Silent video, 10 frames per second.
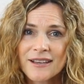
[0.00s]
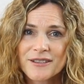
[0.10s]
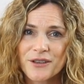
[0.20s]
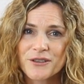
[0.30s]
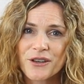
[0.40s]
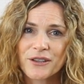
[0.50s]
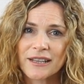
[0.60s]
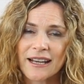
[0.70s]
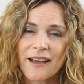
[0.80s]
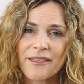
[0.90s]
So
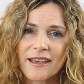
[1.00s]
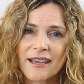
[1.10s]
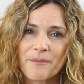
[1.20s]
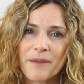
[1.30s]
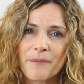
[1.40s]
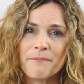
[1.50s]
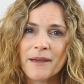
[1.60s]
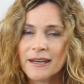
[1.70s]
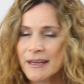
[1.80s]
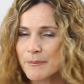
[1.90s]
certainly I think in
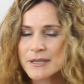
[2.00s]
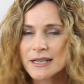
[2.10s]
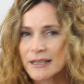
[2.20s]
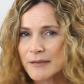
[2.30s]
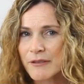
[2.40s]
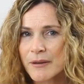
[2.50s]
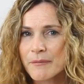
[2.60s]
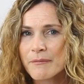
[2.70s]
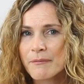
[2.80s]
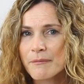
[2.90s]
many, particularly very
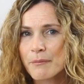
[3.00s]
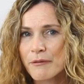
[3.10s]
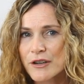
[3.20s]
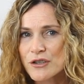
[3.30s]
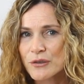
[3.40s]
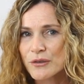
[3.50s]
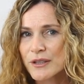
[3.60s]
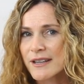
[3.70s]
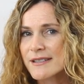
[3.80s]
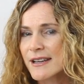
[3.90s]
professional
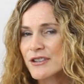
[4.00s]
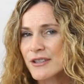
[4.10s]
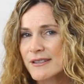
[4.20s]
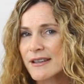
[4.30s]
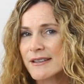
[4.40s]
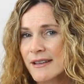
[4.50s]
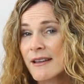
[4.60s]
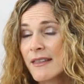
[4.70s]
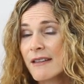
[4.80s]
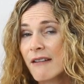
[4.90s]
organisations,
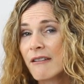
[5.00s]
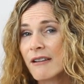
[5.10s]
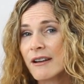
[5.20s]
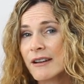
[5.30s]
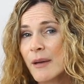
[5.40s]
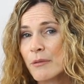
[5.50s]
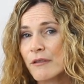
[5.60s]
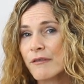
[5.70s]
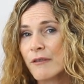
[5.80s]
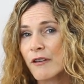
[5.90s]
there are a number
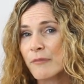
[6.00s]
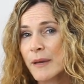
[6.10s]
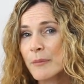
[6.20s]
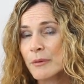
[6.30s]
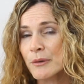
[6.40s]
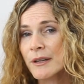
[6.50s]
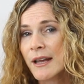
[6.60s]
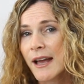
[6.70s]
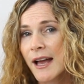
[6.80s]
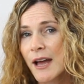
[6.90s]
of people
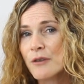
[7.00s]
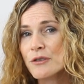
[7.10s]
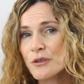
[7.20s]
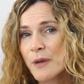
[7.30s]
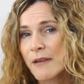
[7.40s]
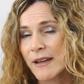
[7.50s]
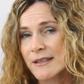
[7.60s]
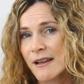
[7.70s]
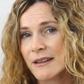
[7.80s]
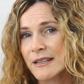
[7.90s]
who do have
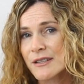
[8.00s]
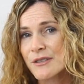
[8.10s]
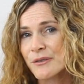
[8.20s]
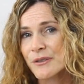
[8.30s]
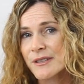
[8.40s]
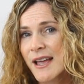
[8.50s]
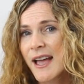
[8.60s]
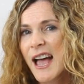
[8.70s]
anxiety disorders.